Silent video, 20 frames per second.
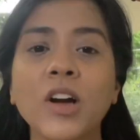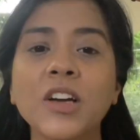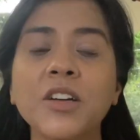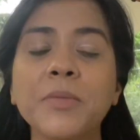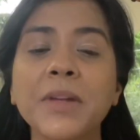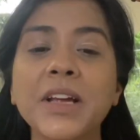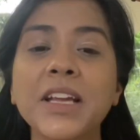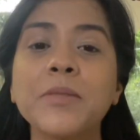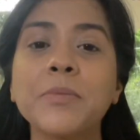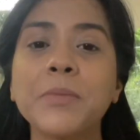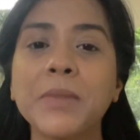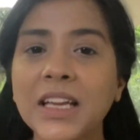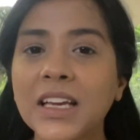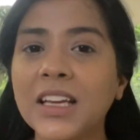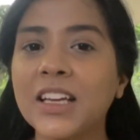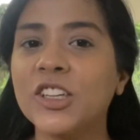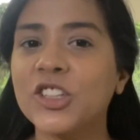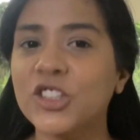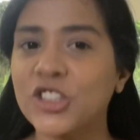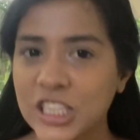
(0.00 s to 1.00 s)
What made
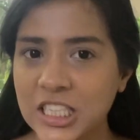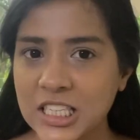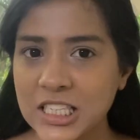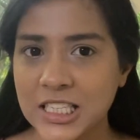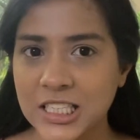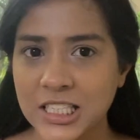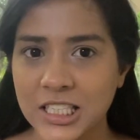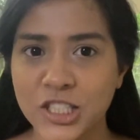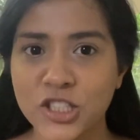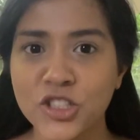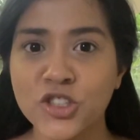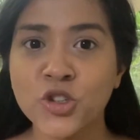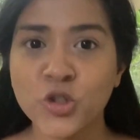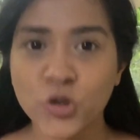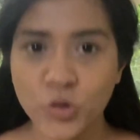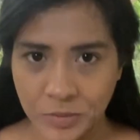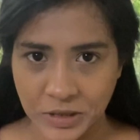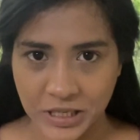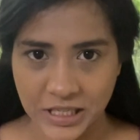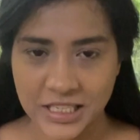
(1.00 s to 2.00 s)
me interested in
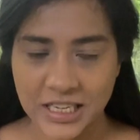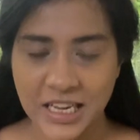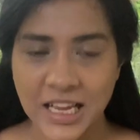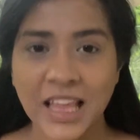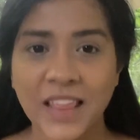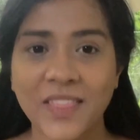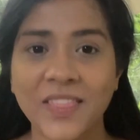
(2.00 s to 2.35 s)
Truebit